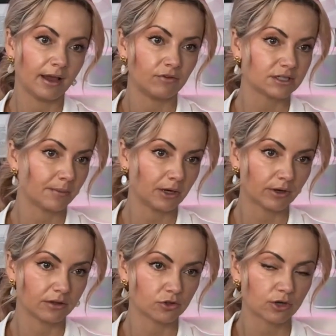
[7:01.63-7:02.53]
every time I
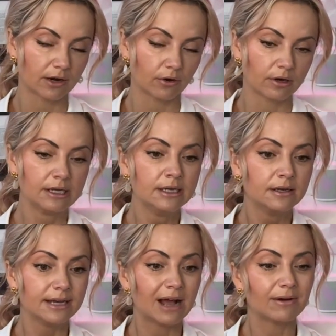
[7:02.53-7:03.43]
look at the tracker.
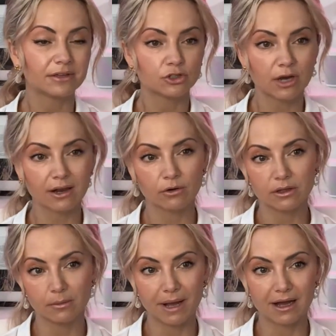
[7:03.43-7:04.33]
Now on the tracker
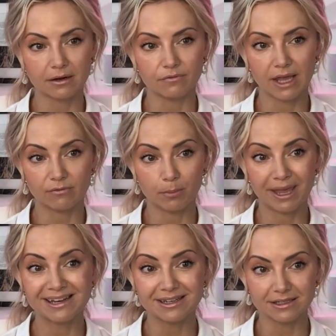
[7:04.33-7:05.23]
in the bottom, we have a
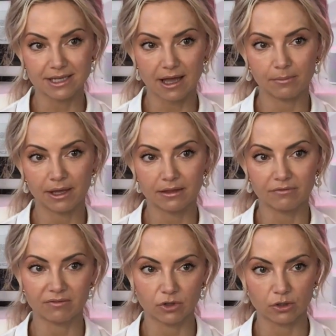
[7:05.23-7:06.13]
pending tab, and then
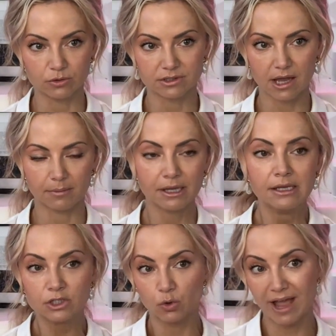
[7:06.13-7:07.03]
we have a closed tab.
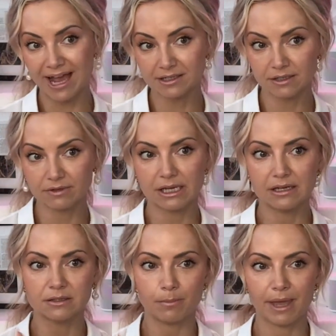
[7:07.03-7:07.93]
So active
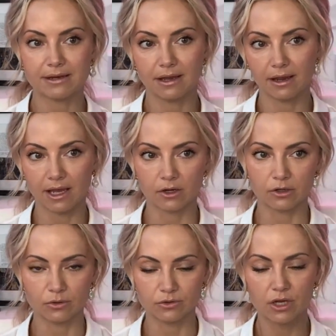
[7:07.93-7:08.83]
leads, pending, and
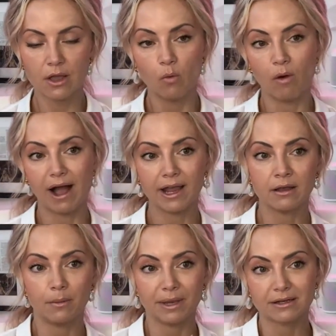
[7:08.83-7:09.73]
closed. Why?
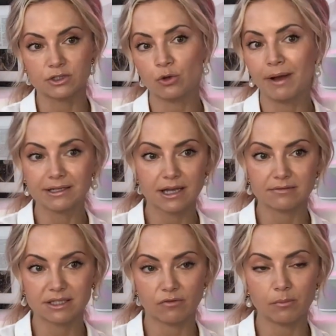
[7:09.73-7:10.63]
Because you might have
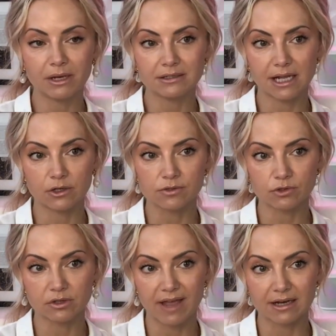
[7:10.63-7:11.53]
seven million dollars
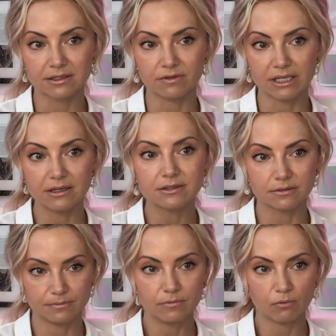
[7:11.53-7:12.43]
worth of active
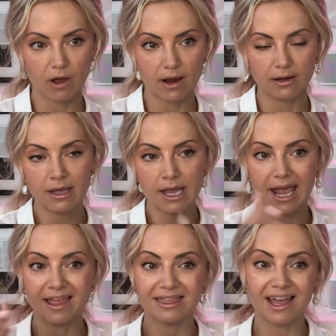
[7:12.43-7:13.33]
leads, right?
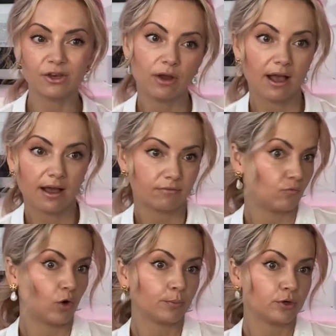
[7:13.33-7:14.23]
And then you have
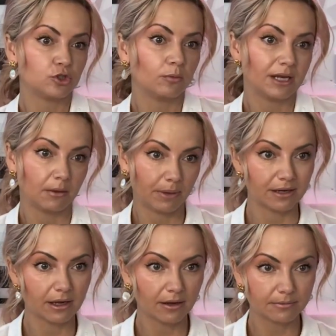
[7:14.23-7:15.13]
one point two million
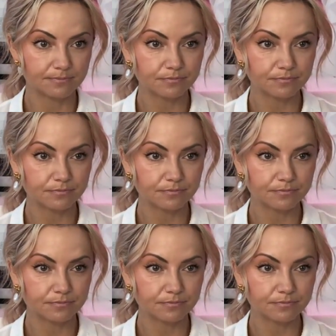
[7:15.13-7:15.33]
pending,